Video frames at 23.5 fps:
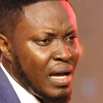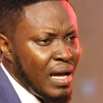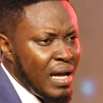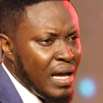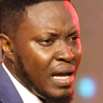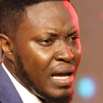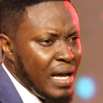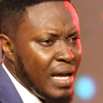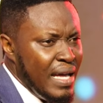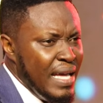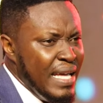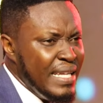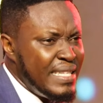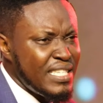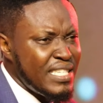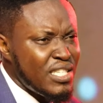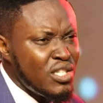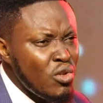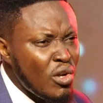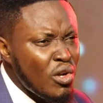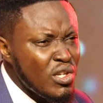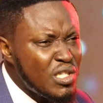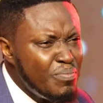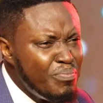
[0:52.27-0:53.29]
It is
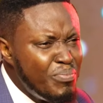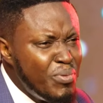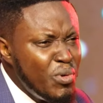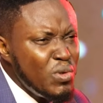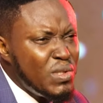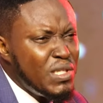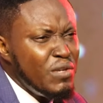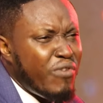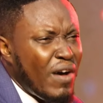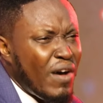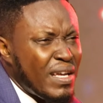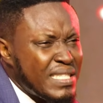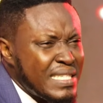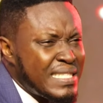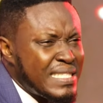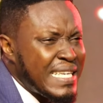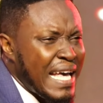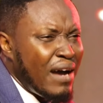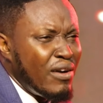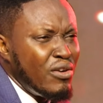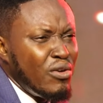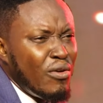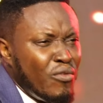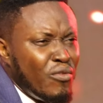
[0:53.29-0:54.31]
not beautiful as a child
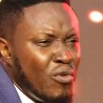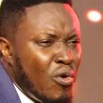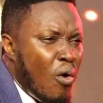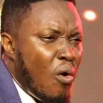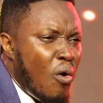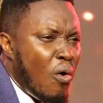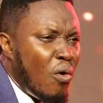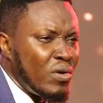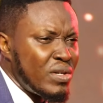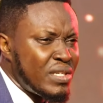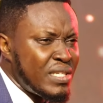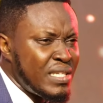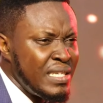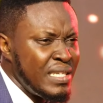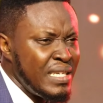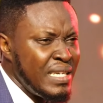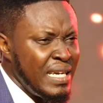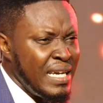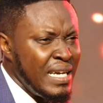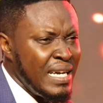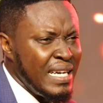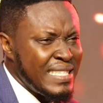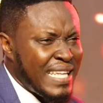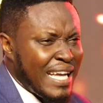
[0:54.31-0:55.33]
of God
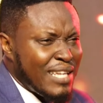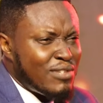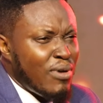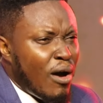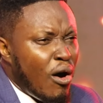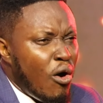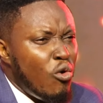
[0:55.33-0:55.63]
that you are always